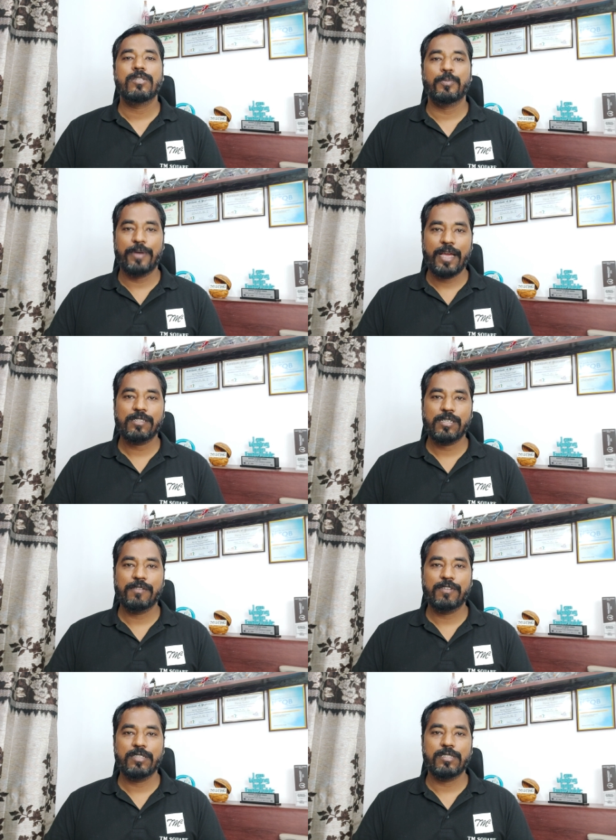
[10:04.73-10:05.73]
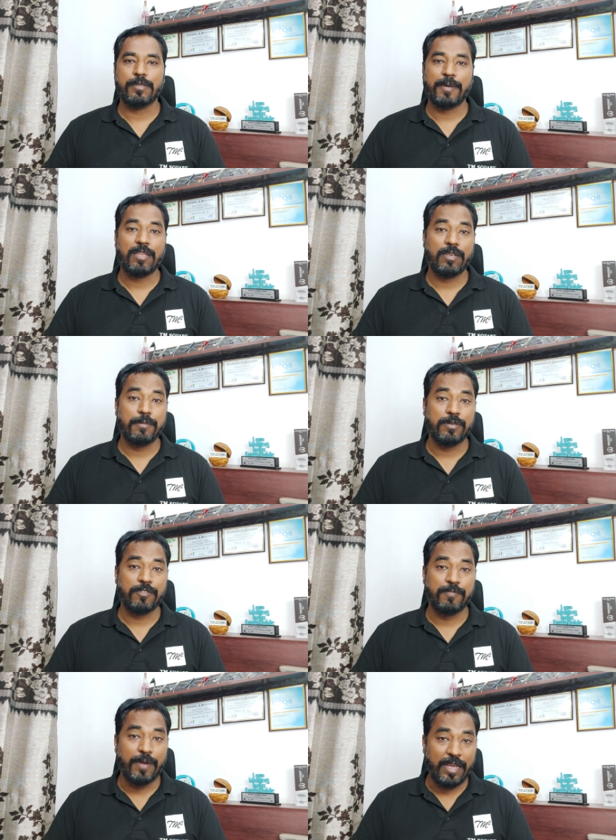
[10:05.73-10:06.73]
So branch coverage is about the number
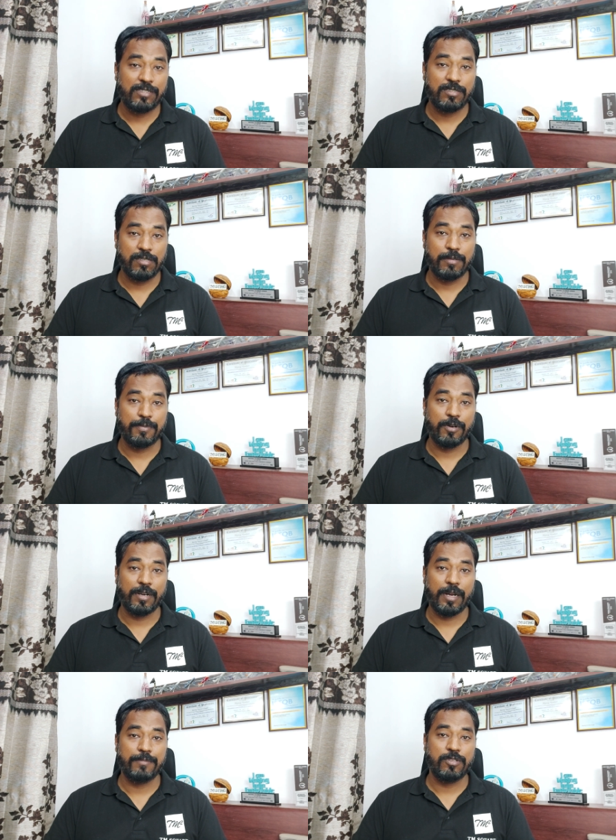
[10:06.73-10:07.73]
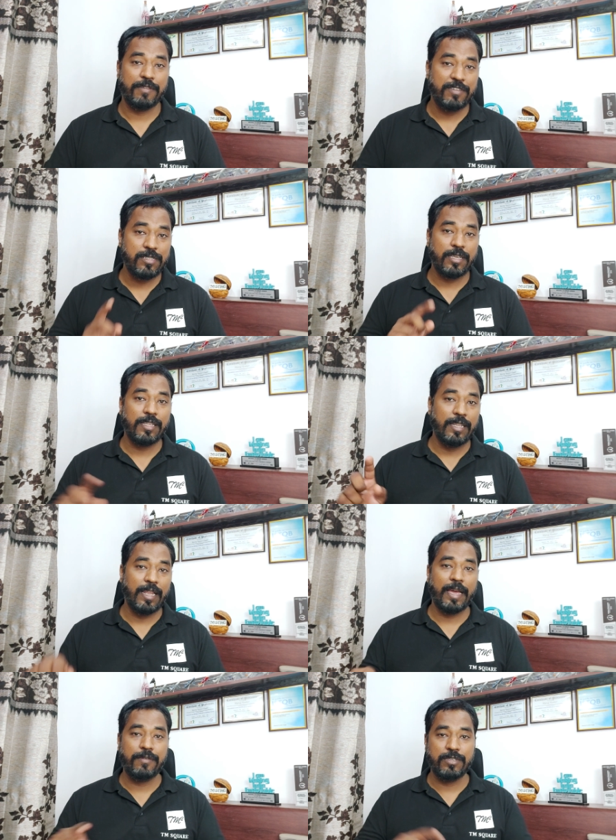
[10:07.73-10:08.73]
of branches in the program. So every single
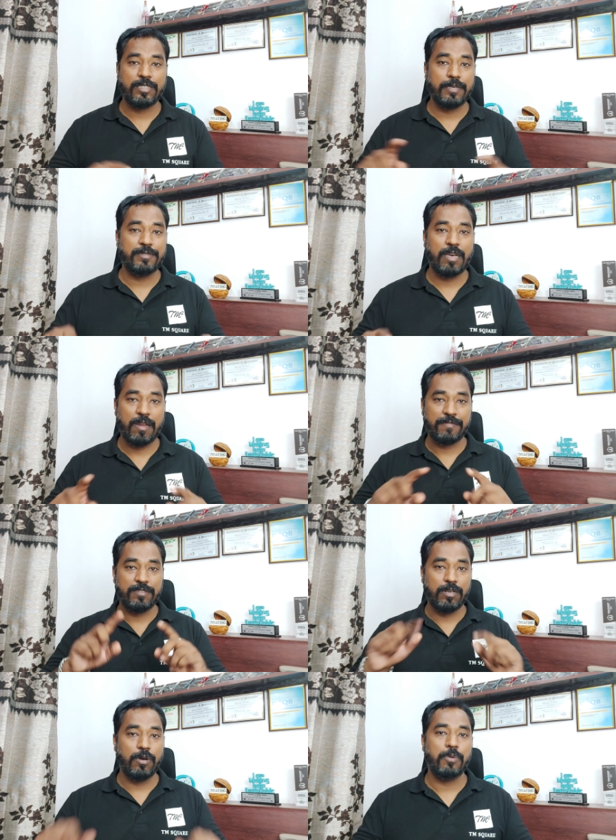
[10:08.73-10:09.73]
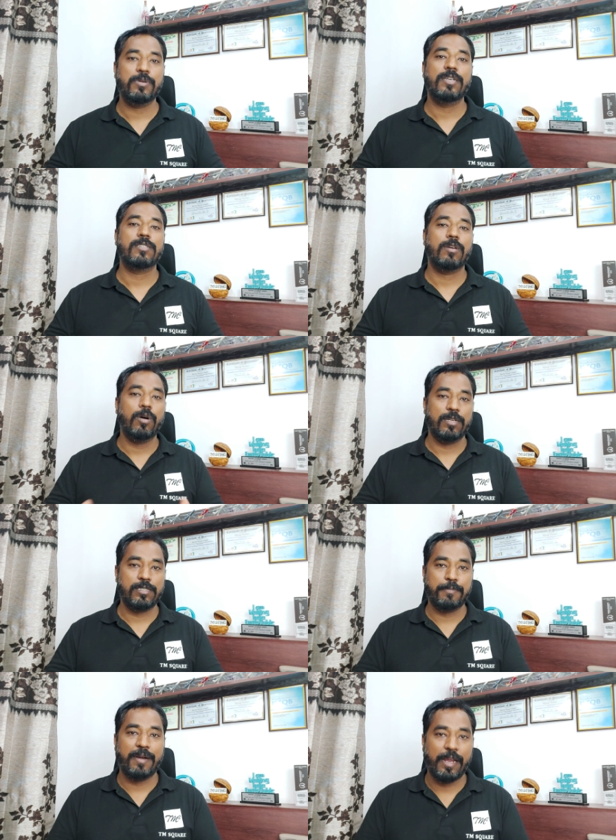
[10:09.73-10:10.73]
line which comes out of the node is called
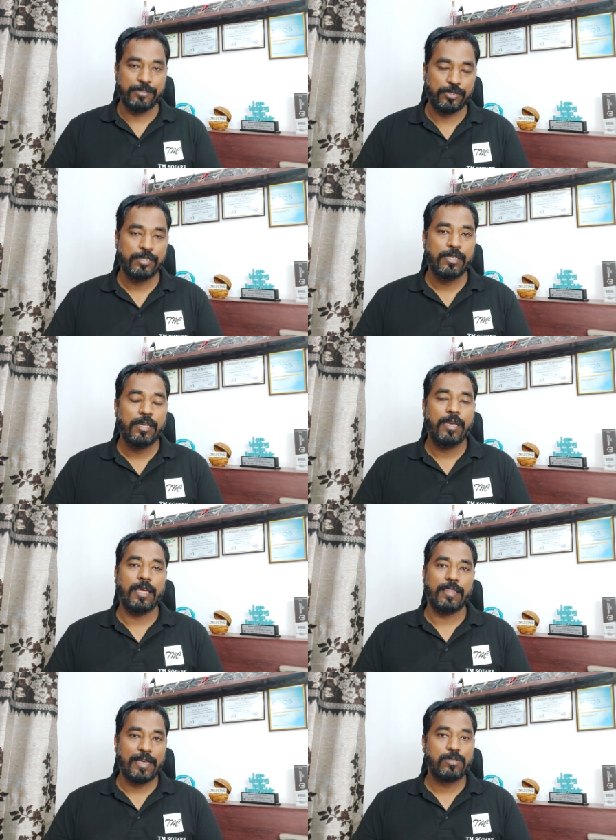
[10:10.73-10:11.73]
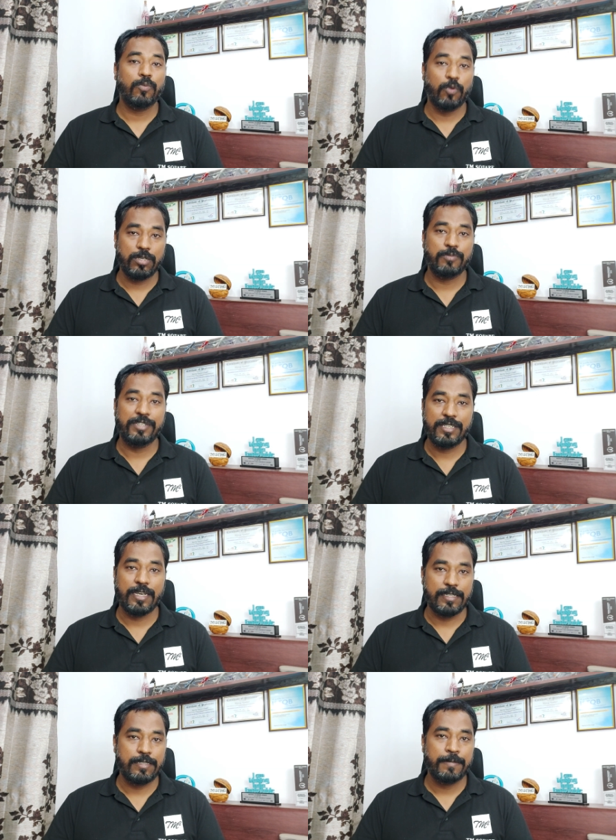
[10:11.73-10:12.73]
as a branch, and that's what we
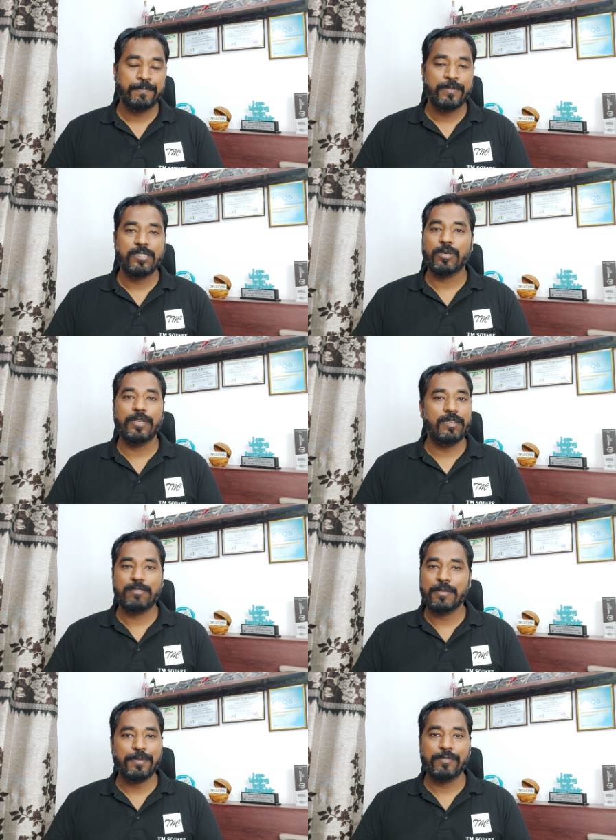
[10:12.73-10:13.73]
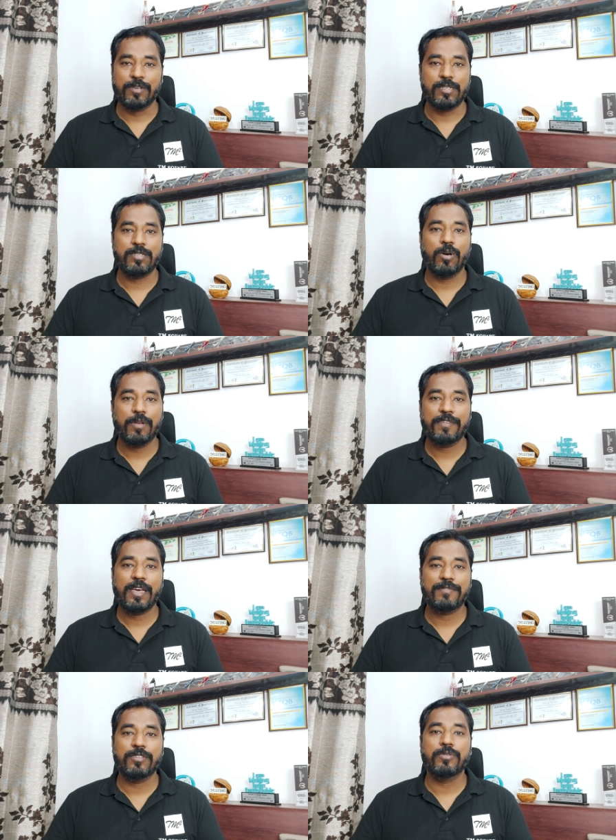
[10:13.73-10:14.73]
test. So in simple words, all we
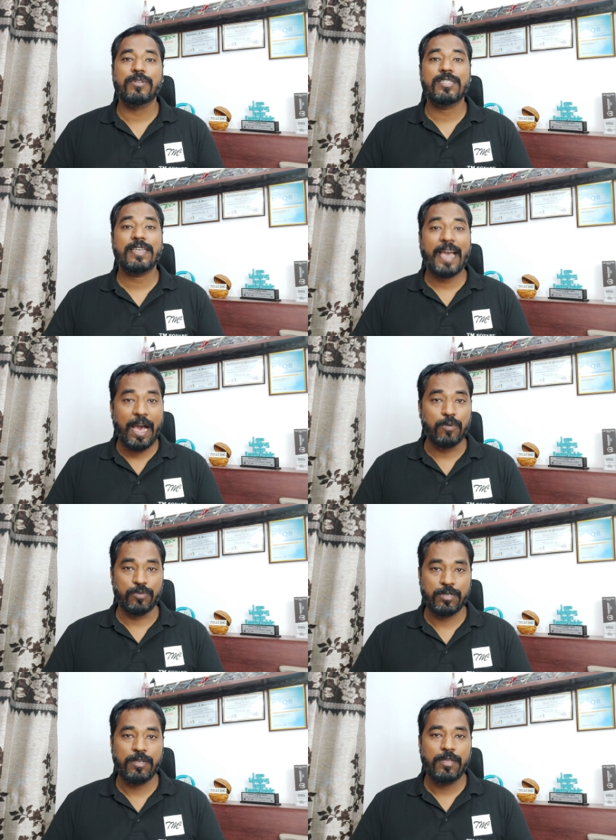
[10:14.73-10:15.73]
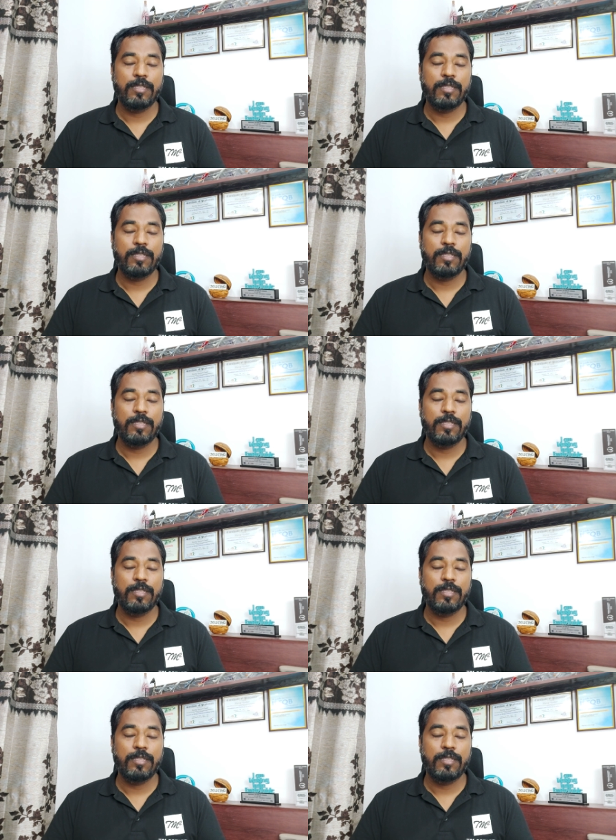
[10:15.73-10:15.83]
have to do is count